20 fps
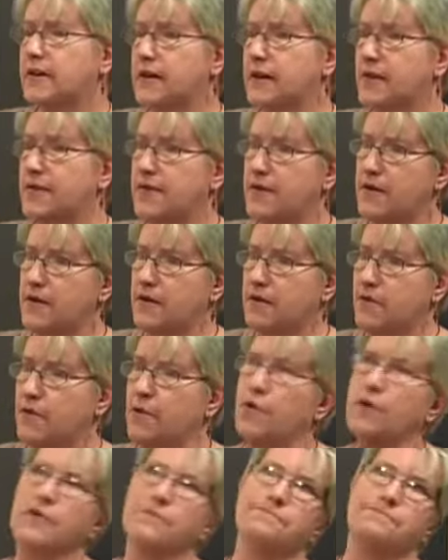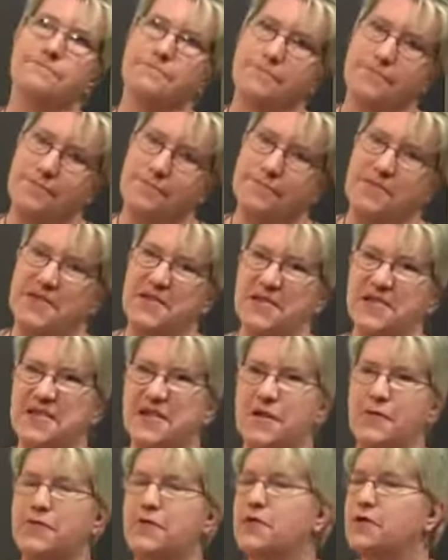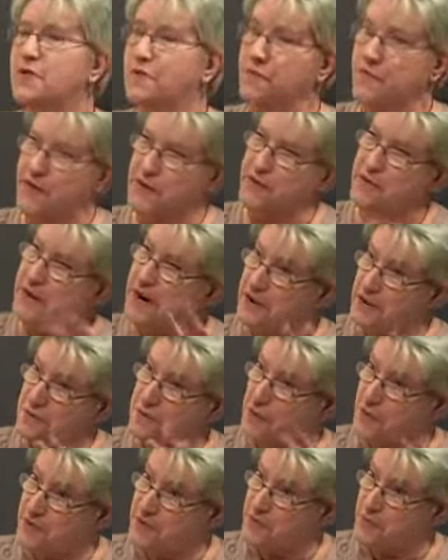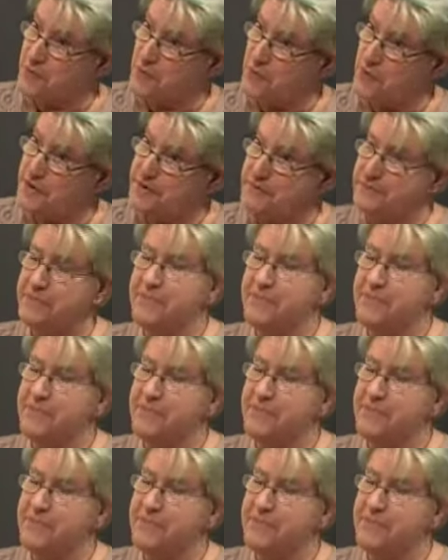I think, or if you can figure out a most important,